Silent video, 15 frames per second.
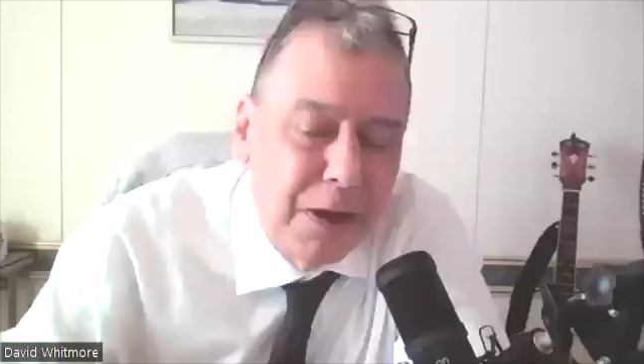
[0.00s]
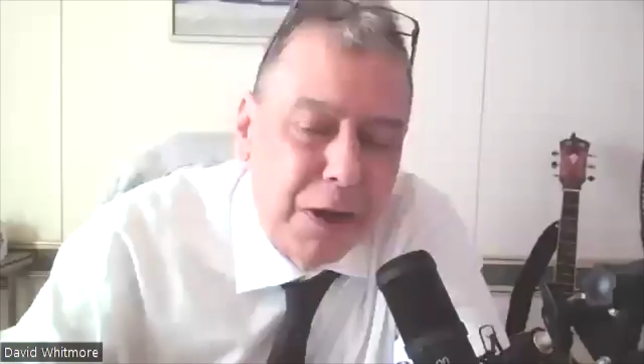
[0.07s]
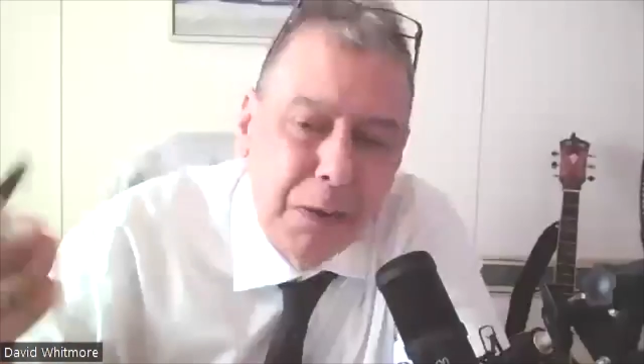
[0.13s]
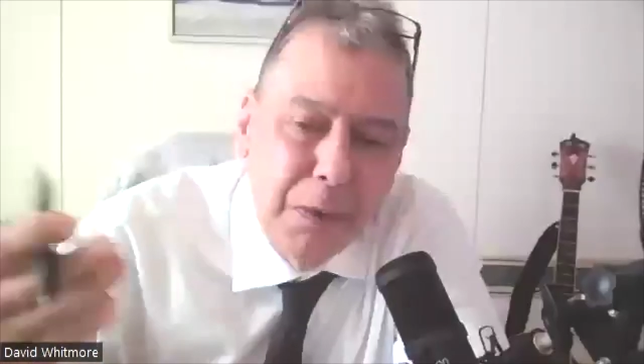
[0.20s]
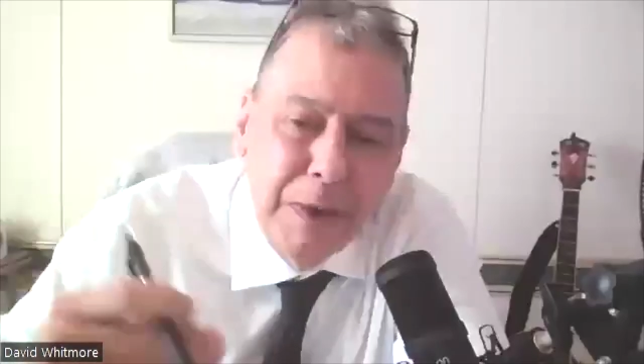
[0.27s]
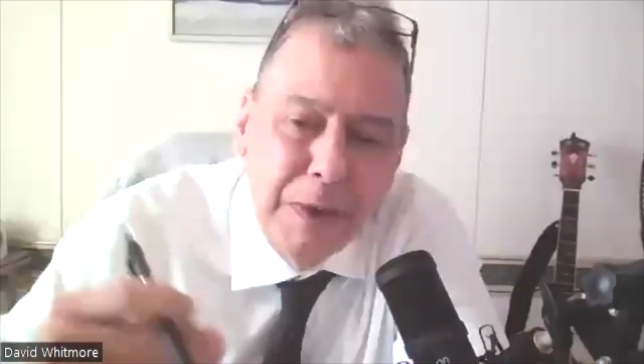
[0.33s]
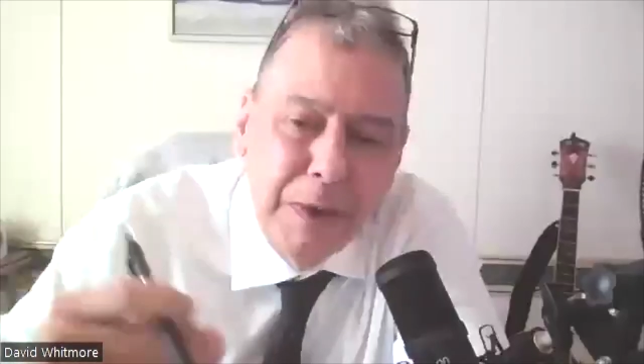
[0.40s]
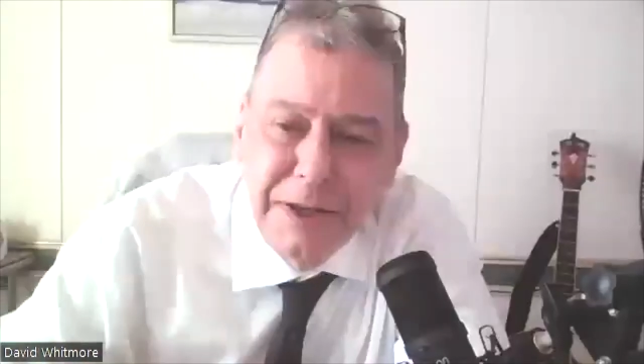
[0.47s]
all, the
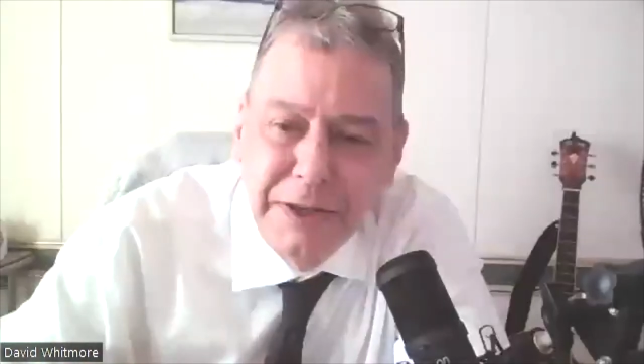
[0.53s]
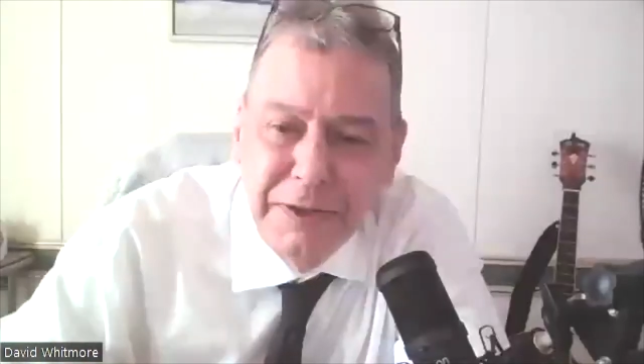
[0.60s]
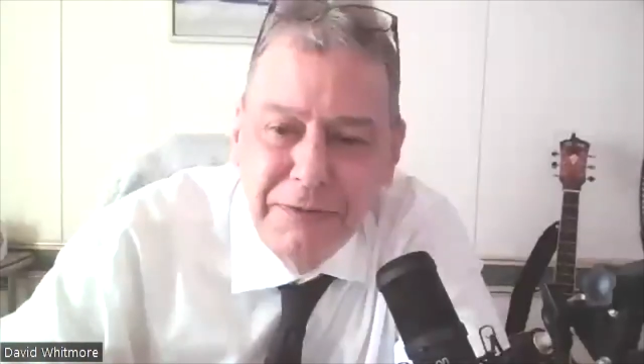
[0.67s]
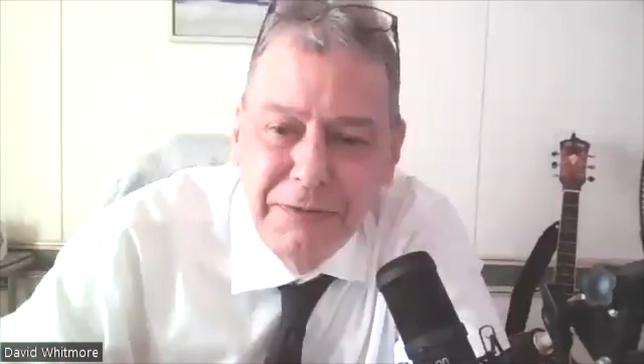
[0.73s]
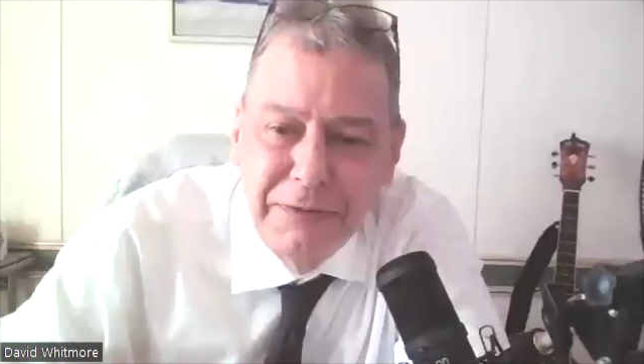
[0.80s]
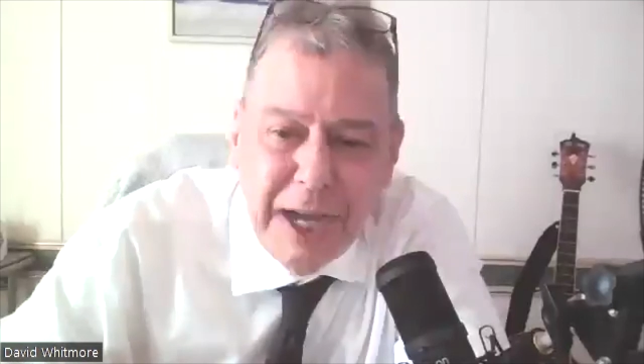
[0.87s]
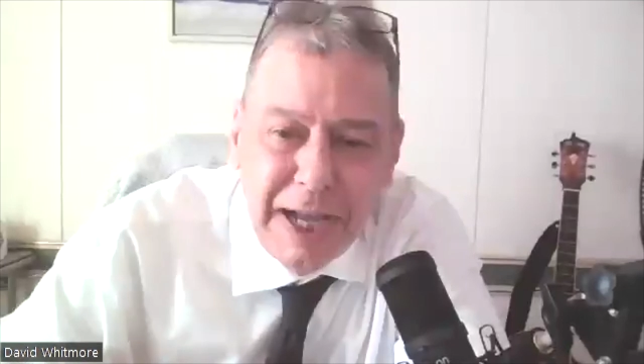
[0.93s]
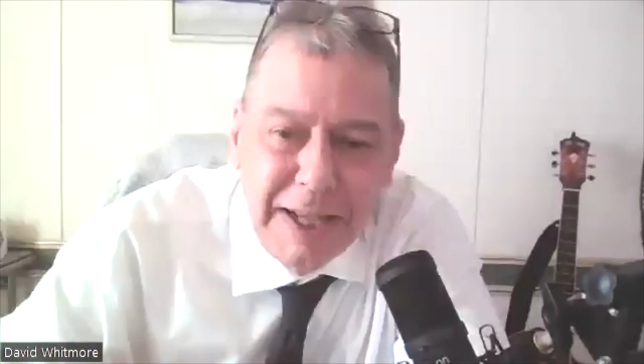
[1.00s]
way to the
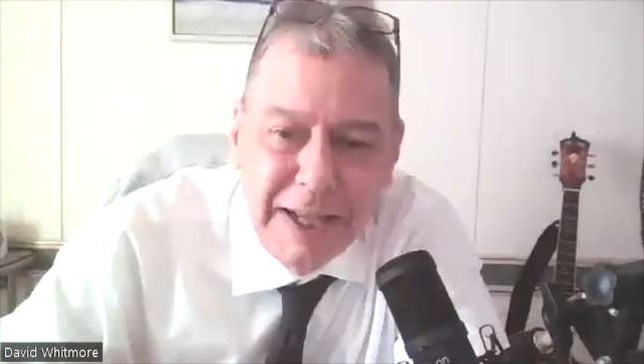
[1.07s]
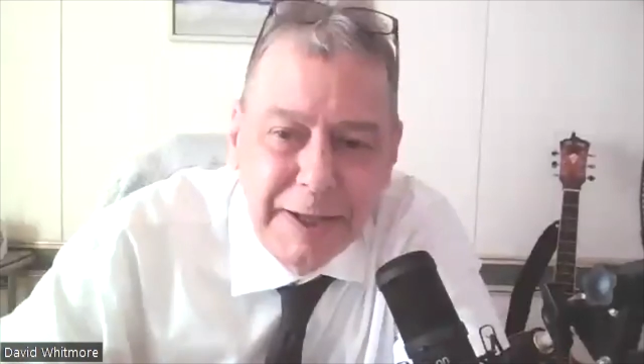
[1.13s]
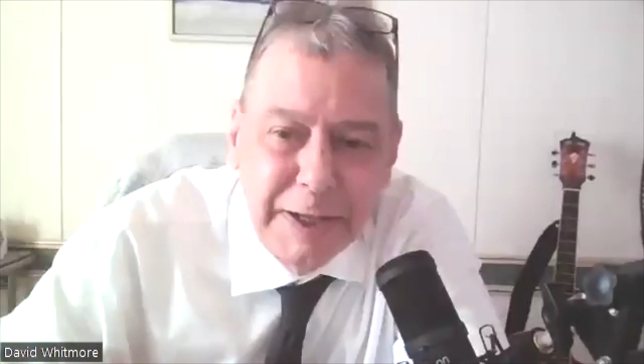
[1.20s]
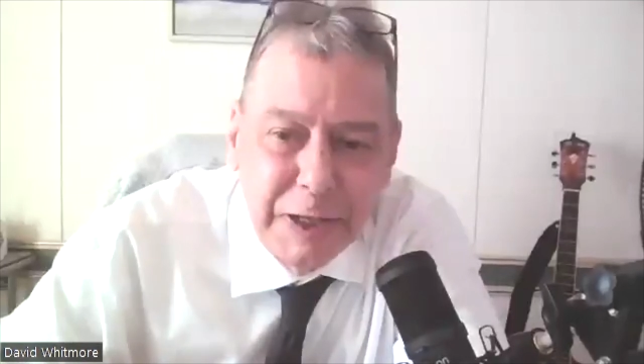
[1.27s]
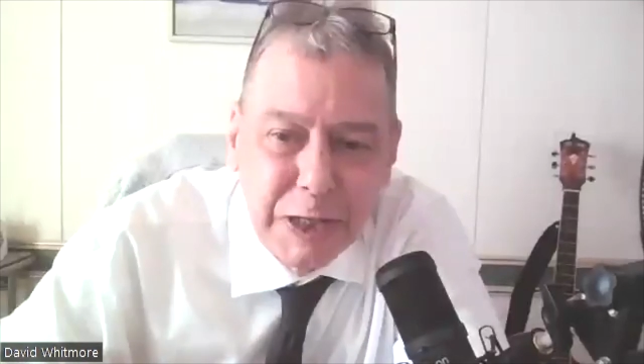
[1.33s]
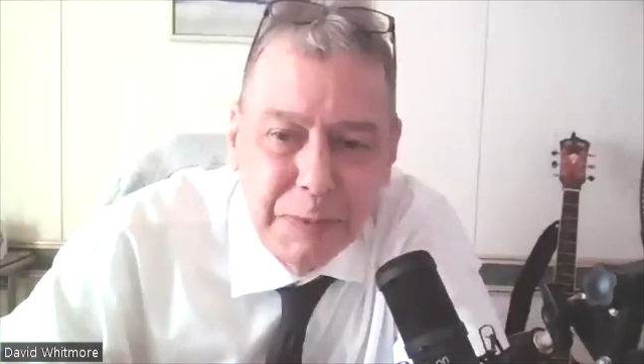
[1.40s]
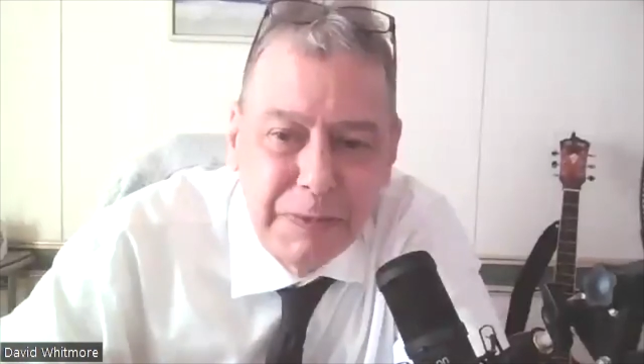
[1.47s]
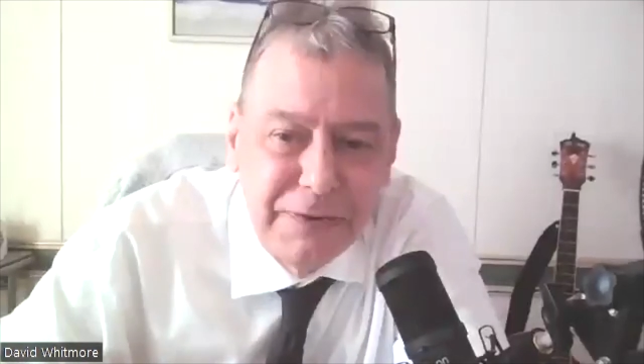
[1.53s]
because...
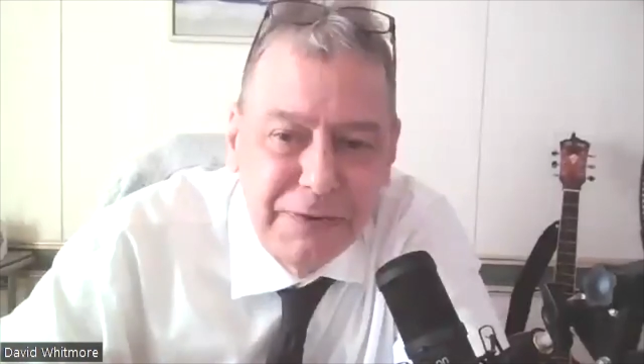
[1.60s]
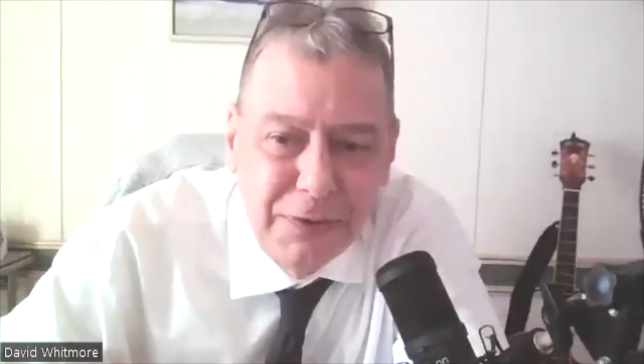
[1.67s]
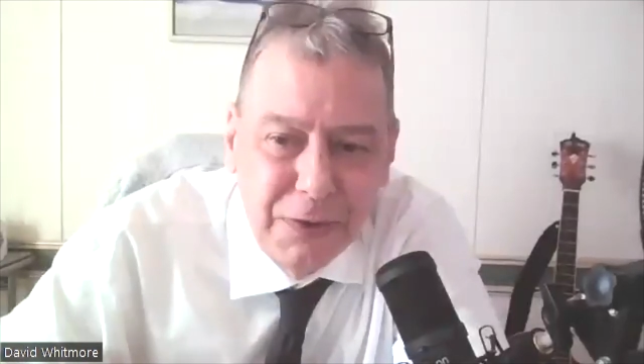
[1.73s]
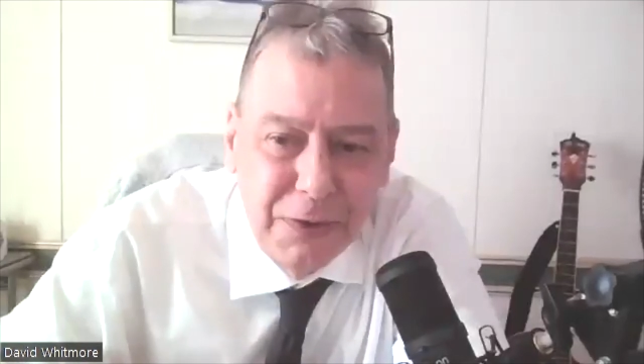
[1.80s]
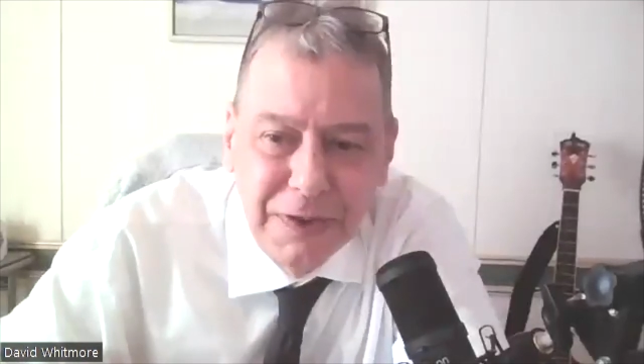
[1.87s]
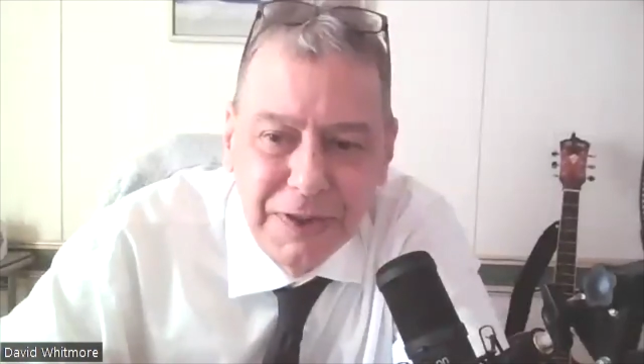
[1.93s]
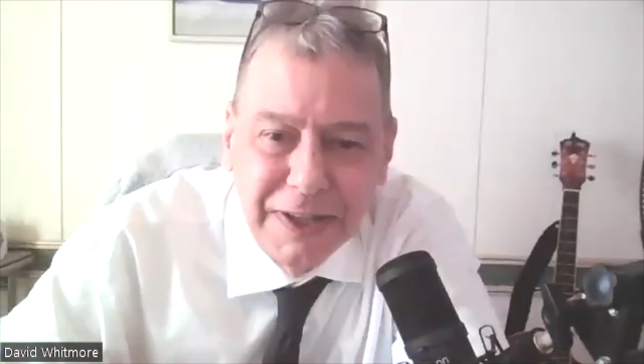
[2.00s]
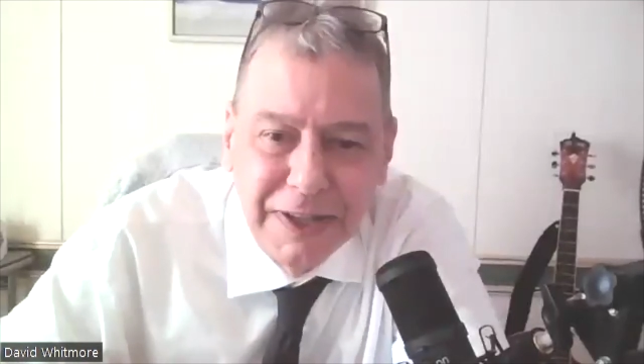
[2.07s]
Vikings
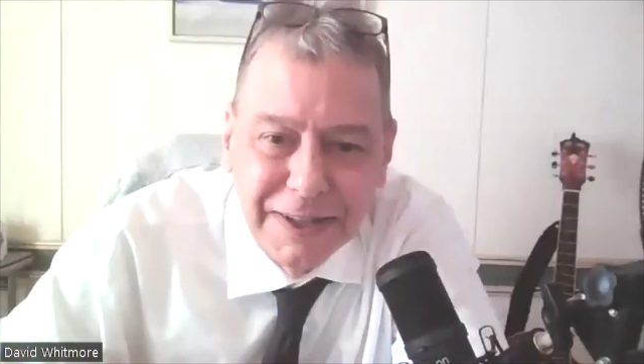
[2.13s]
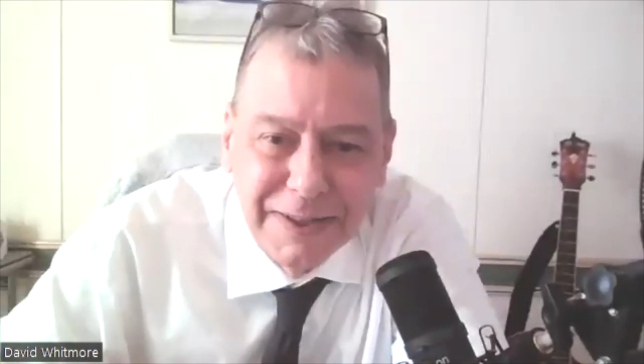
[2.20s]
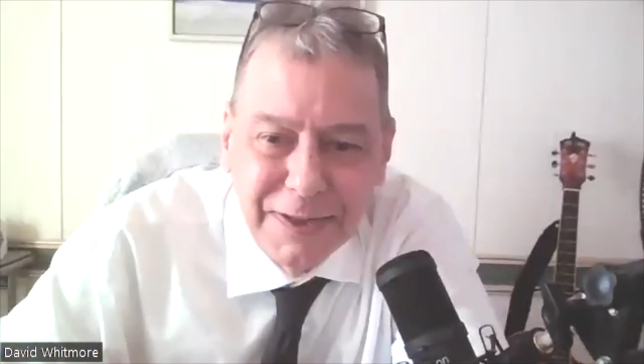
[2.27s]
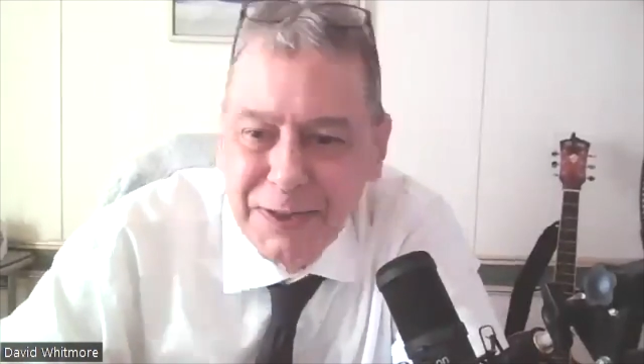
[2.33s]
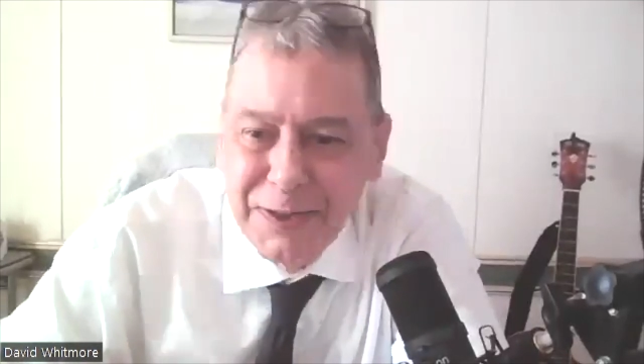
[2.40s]
before this,